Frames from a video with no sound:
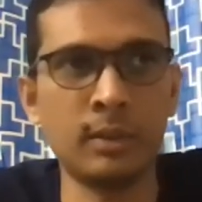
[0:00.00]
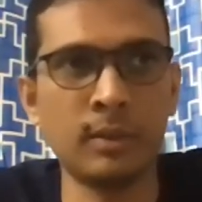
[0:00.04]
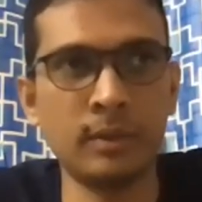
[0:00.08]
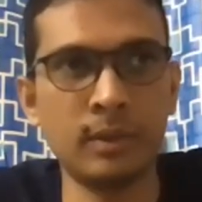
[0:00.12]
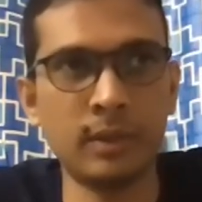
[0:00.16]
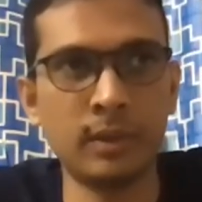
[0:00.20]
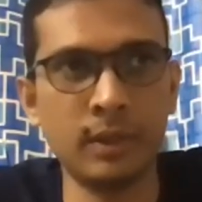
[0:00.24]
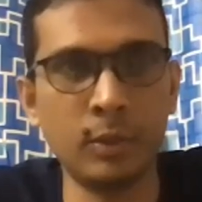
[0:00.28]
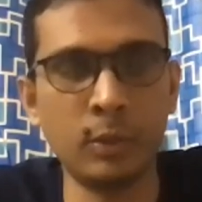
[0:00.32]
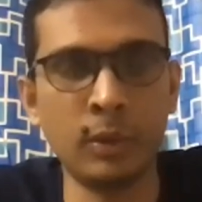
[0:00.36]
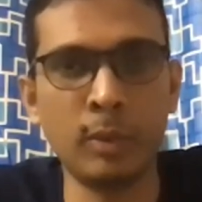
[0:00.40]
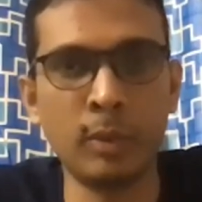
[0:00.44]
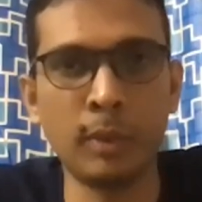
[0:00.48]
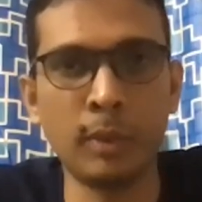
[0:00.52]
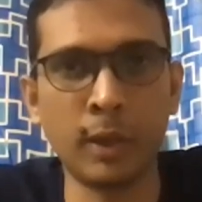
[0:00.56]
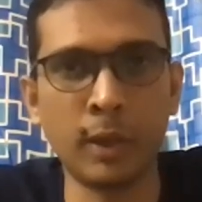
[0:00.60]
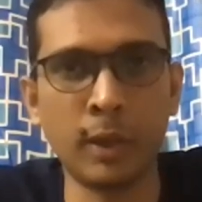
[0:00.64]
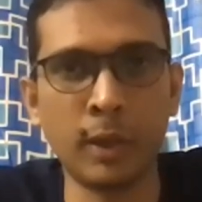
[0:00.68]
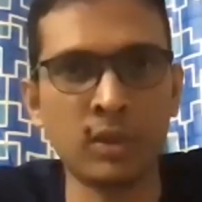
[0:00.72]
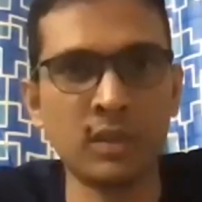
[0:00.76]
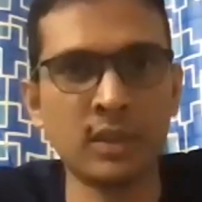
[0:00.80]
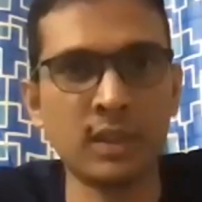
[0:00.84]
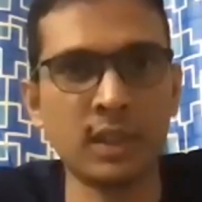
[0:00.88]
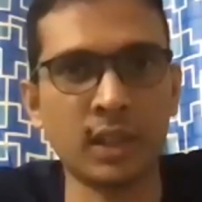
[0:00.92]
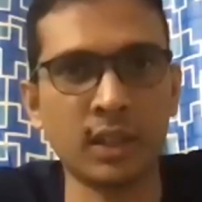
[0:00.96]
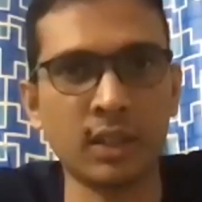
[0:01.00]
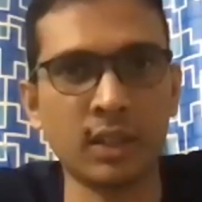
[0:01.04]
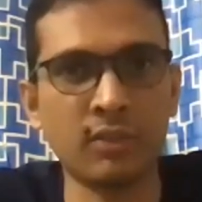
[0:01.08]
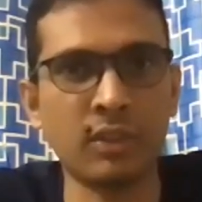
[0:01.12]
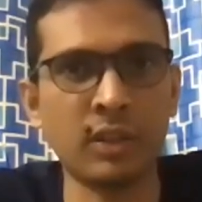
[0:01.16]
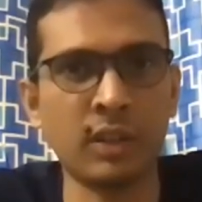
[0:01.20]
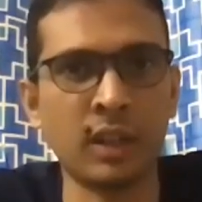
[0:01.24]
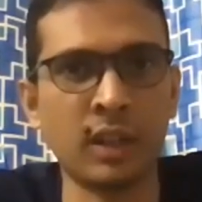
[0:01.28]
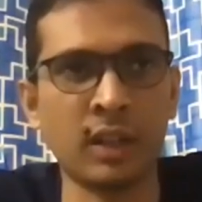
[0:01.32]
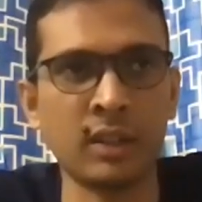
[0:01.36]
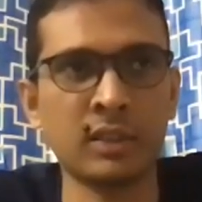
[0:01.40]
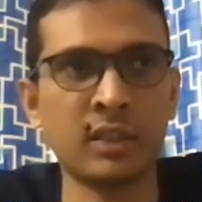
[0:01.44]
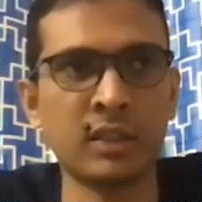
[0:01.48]
doing my own startup for
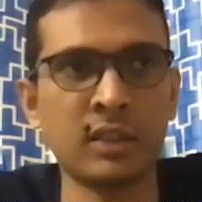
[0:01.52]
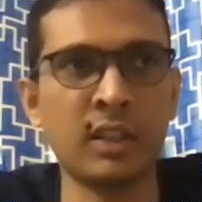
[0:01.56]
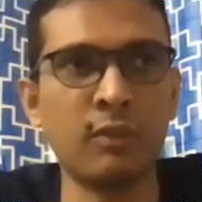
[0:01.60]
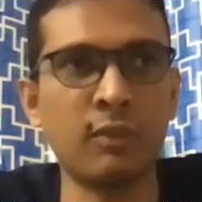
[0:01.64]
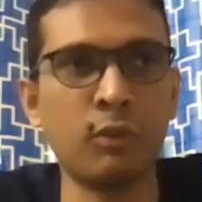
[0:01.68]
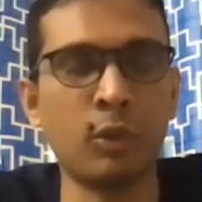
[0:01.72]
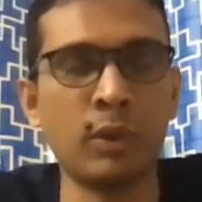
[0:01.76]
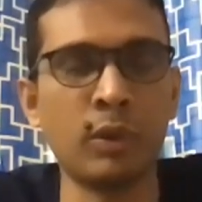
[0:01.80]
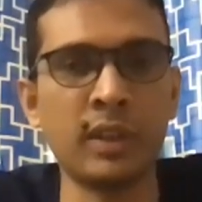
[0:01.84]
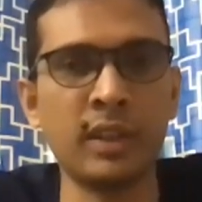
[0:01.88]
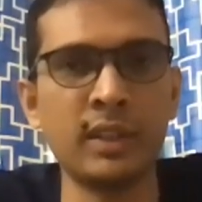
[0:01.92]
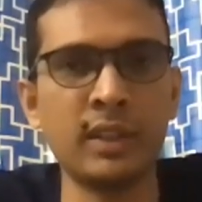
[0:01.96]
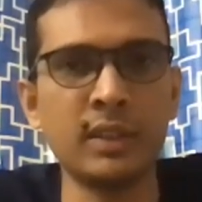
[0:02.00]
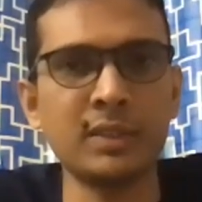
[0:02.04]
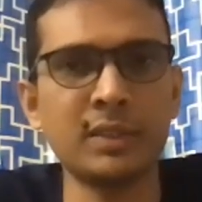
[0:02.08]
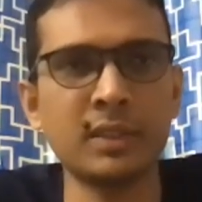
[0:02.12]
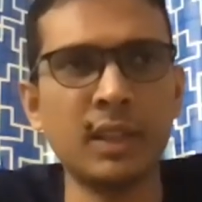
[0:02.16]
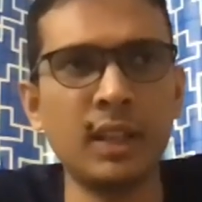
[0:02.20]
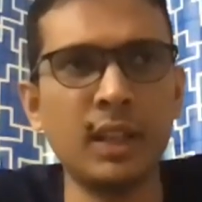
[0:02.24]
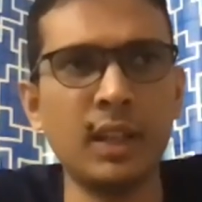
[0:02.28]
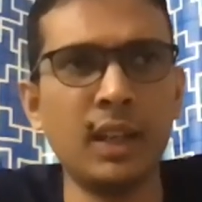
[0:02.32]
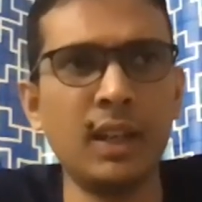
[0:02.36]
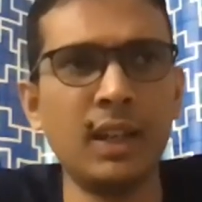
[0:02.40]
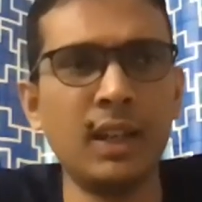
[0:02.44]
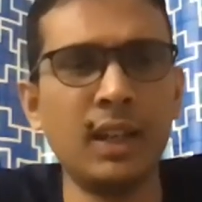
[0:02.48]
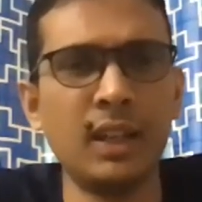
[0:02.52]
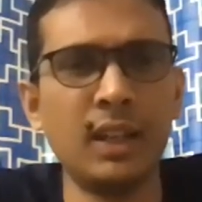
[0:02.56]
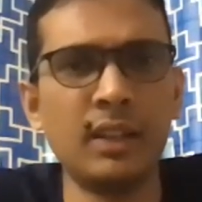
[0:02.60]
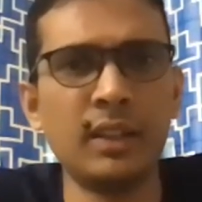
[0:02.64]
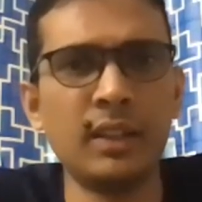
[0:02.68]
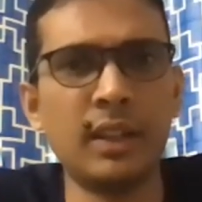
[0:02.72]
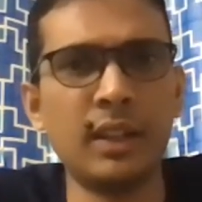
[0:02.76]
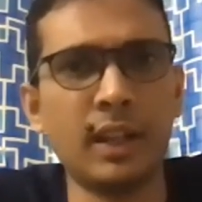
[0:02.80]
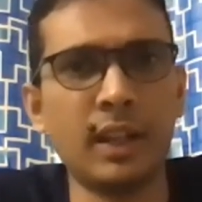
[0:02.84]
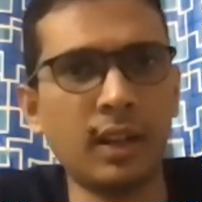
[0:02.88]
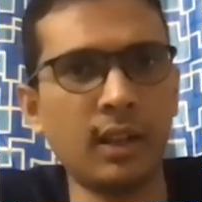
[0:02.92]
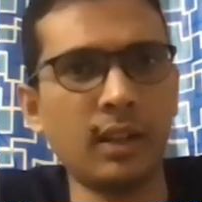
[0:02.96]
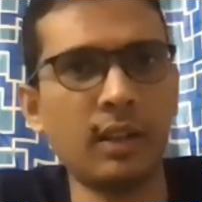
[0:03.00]
the last 3-4 years,
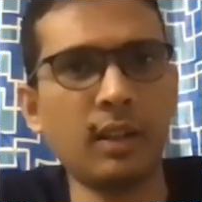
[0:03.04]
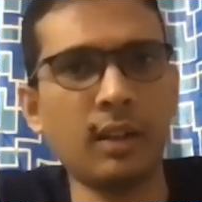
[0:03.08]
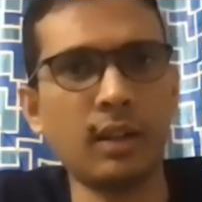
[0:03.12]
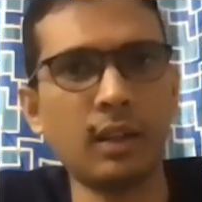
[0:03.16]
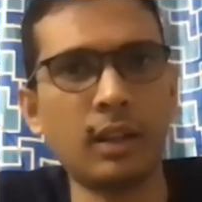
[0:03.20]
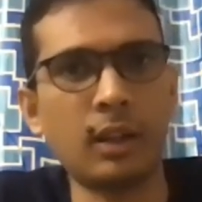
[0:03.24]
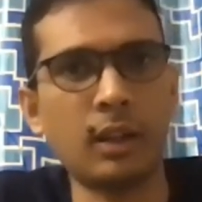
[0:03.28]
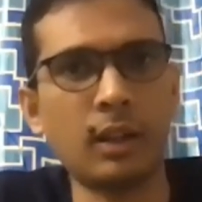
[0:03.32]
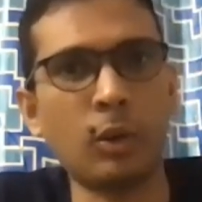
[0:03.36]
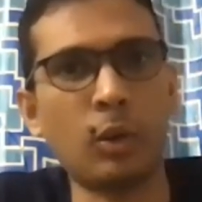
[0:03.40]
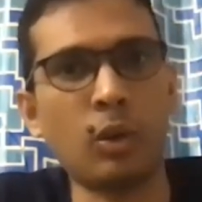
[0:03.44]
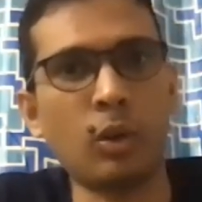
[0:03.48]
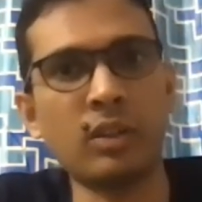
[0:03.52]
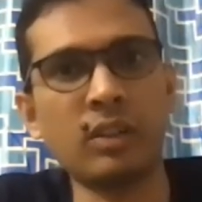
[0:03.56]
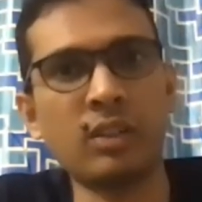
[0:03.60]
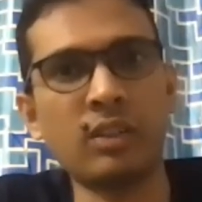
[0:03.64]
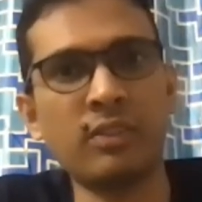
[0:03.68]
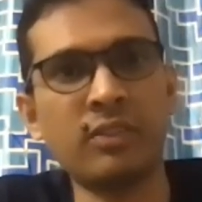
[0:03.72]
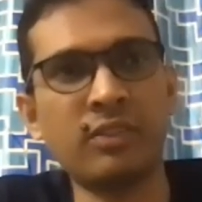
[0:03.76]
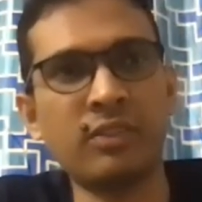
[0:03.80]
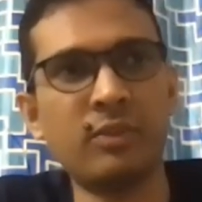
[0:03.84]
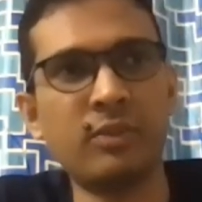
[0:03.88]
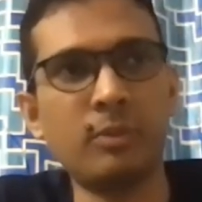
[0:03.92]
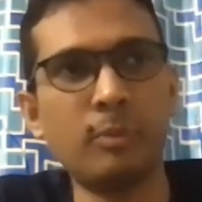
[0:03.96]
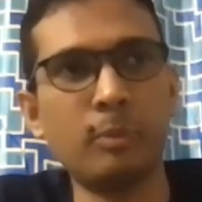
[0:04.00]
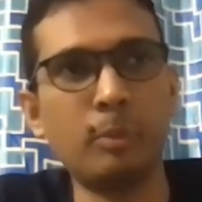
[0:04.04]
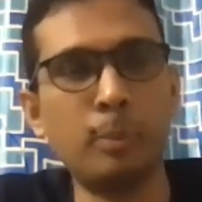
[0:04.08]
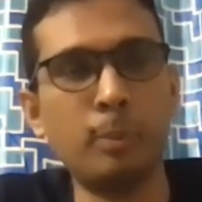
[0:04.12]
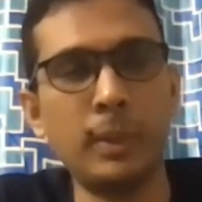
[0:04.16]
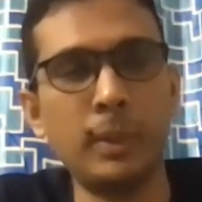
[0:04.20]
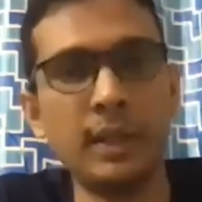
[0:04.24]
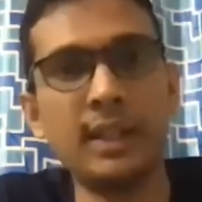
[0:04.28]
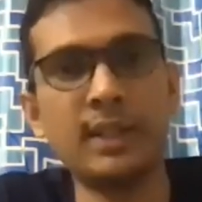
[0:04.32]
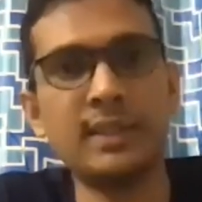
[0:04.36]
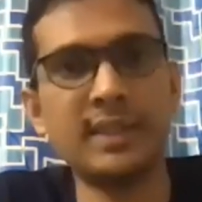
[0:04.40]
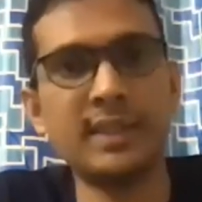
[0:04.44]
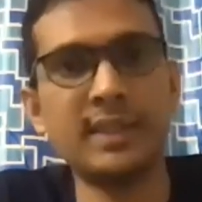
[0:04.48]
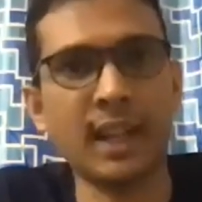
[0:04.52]
there are a lot of
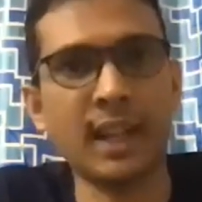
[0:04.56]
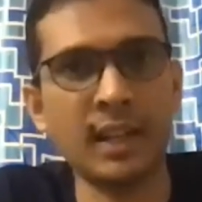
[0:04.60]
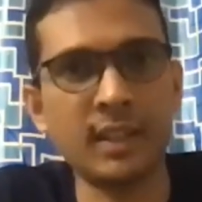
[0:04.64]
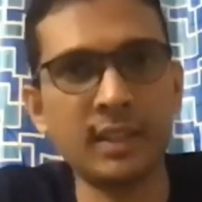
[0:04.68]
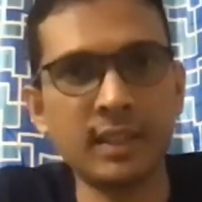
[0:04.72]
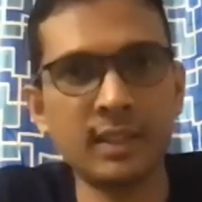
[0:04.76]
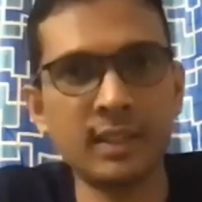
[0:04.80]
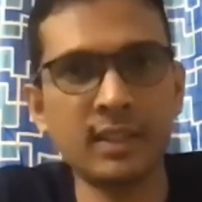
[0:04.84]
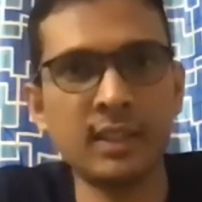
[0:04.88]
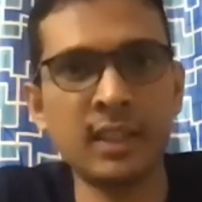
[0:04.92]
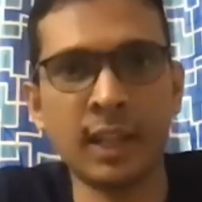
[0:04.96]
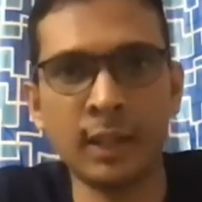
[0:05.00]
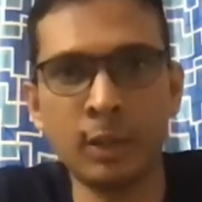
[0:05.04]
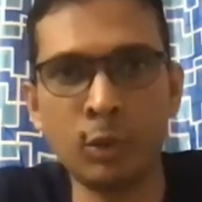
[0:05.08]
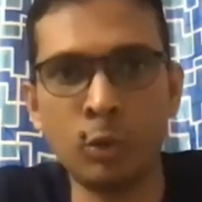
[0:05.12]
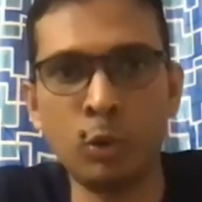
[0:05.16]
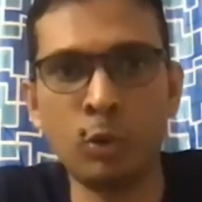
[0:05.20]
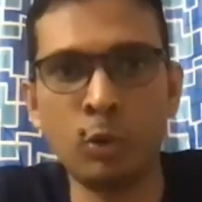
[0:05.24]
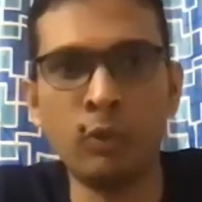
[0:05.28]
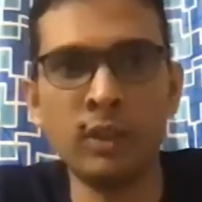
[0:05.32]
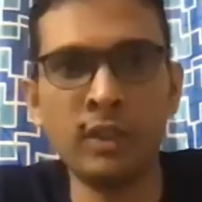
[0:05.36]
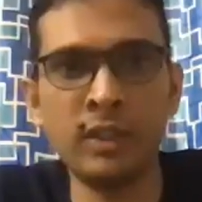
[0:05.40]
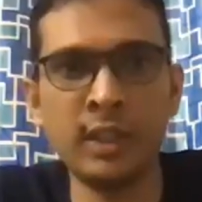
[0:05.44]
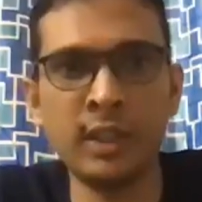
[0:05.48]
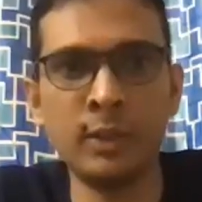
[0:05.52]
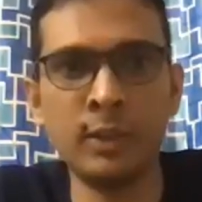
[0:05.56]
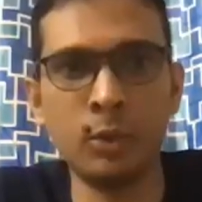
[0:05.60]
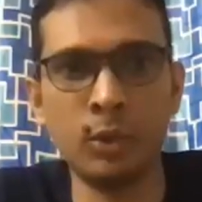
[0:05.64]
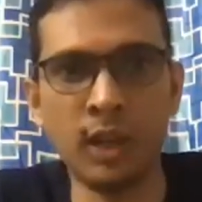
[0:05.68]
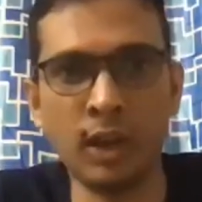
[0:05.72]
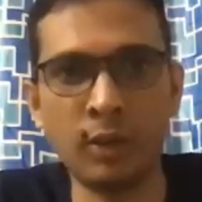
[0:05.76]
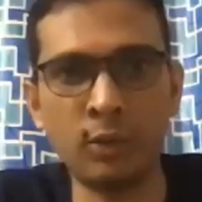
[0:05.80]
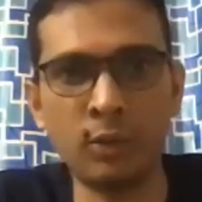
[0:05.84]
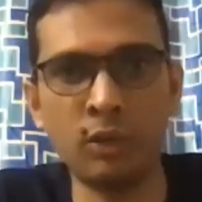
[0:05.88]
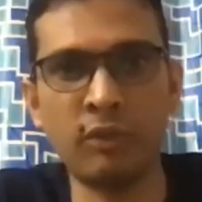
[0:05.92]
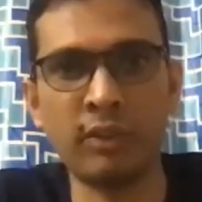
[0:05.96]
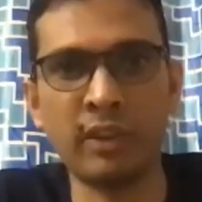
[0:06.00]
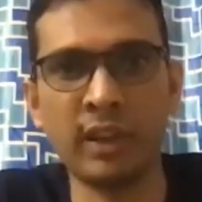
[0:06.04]
bigger challenges than COVID that you
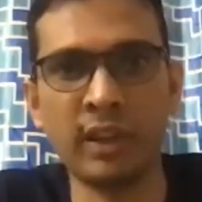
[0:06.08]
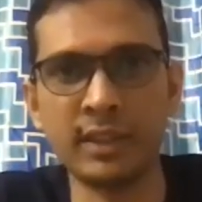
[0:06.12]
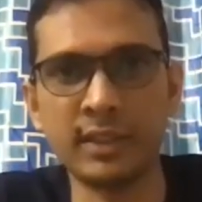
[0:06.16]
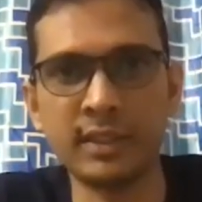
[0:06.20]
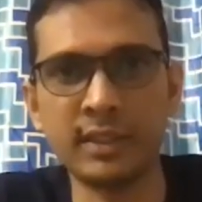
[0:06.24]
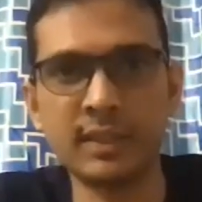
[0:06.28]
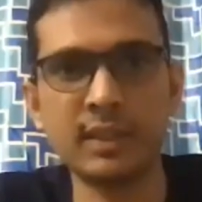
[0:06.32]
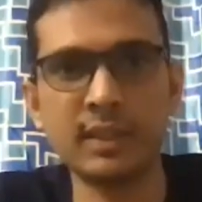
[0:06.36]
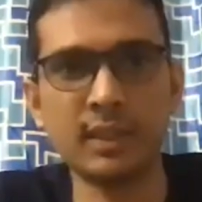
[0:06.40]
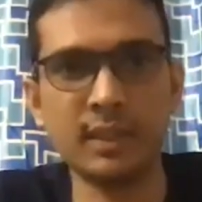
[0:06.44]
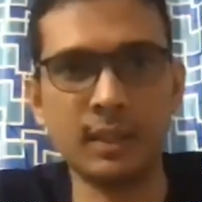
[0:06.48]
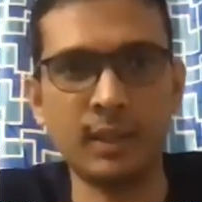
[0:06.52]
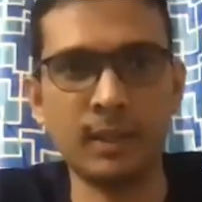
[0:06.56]
have to face.